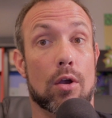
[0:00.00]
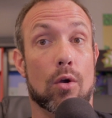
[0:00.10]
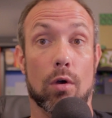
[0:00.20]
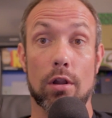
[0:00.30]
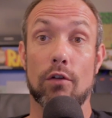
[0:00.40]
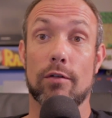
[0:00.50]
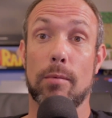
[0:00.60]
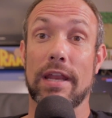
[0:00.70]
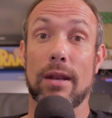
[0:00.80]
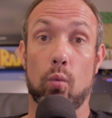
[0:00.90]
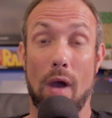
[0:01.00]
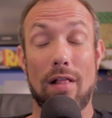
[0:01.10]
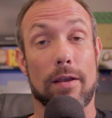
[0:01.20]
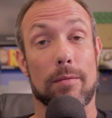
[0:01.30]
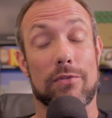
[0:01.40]
Well, hello everybody and
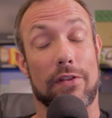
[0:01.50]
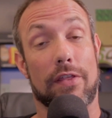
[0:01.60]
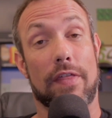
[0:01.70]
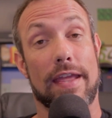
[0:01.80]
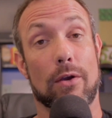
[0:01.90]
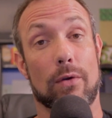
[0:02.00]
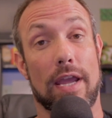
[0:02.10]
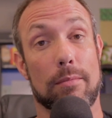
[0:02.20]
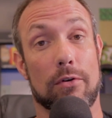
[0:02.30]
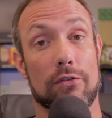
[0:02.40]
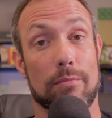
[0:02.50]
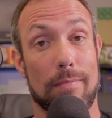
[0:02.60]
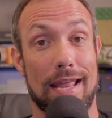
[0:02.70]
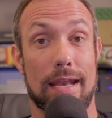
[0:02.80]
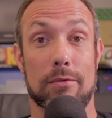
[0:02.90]
welcome to the Thaco Gamers.
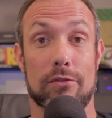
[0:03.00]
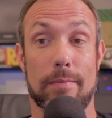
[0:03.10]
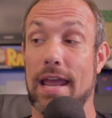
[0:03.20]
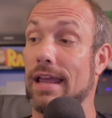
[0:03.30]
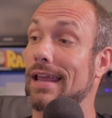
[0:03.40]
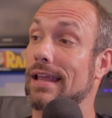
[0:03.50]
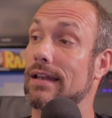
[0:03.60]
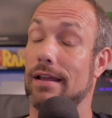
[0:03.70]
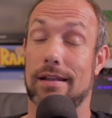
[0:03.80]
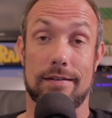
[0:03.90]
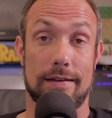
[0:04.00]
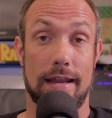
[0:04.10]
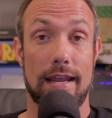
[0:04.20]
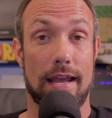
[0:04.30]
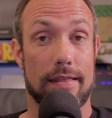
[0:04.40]
My name is Matt, and
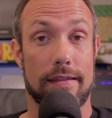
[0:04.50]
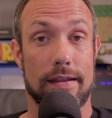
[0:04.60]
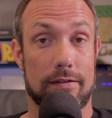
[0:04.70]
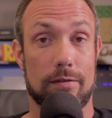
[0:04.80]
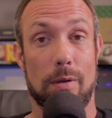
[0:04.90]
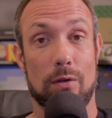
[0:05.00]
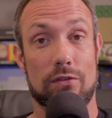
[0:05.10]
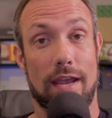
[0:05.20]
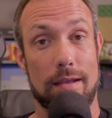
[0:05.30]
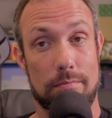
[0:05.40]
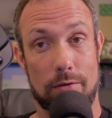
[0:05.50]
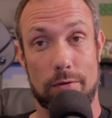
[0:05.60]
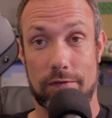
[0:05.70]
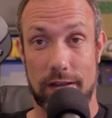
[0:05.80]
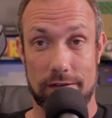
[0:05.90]
today I think it's about time that
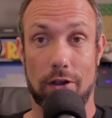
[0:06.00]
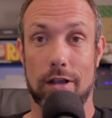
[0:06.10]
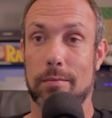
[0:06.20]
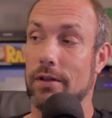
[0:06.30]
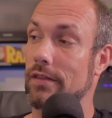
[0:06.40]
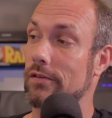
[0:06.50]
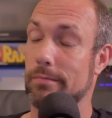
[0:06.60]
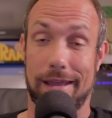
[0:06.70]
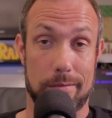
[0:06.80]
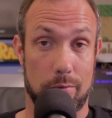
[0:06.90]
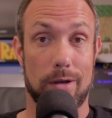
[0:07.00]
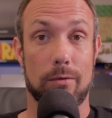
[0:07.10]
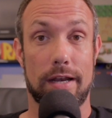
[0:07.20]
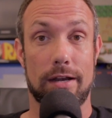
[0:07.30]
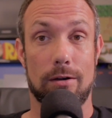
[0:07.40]
we finally talk about this bad boy
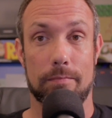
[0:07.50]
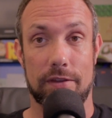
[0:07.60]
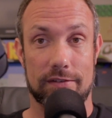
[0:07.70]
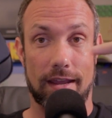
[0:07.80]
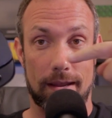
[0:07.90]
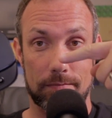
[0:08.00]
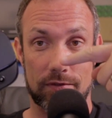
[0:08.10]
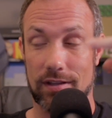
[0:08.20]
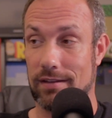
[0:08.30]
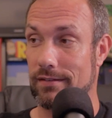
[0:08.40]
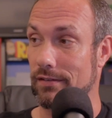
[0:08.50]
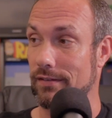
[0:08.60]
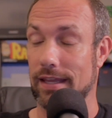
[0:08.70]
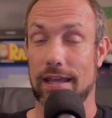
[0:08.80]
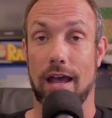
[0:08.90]
right here. This guy. This
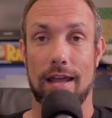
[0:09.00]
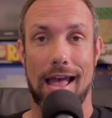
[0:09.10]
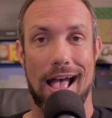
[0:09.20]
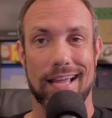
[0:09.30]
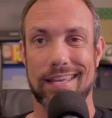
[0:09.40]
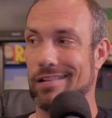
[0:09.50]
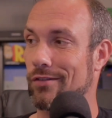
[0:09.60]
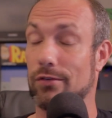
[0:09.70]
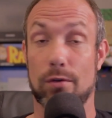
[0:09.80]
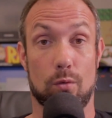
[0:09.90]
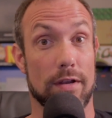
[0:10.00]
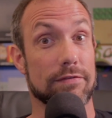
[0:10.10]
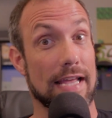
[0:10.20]
is the Oculus Rift